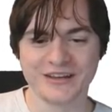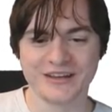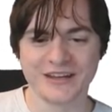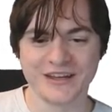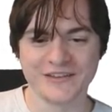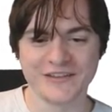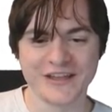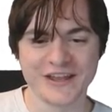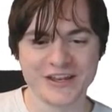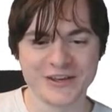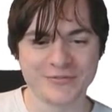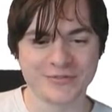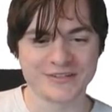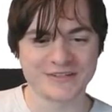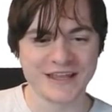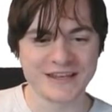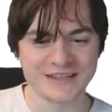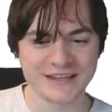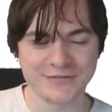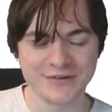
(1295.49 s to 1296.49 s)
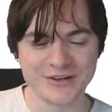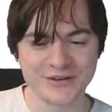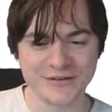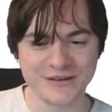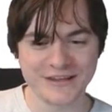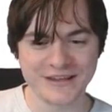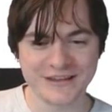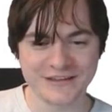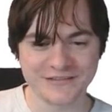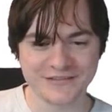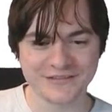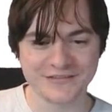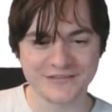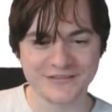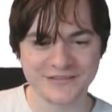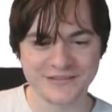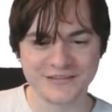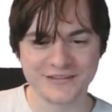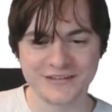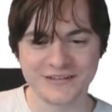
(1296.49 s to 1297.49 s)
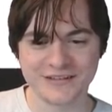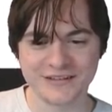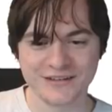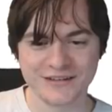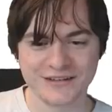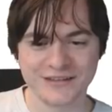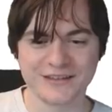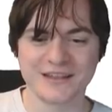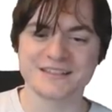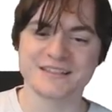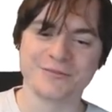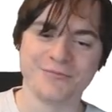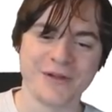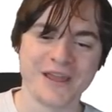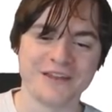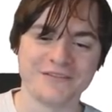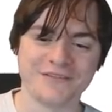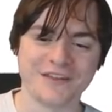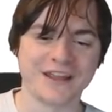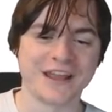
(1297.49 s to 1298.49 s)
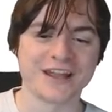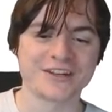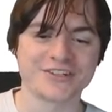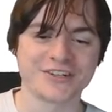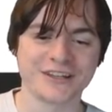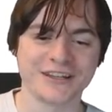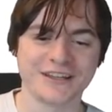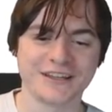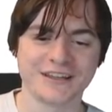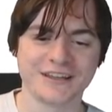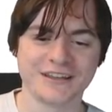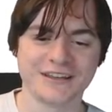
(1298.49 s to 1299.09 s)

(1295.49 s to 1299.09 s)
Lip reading: and then you present it when you leave. That's a weird thing, actually.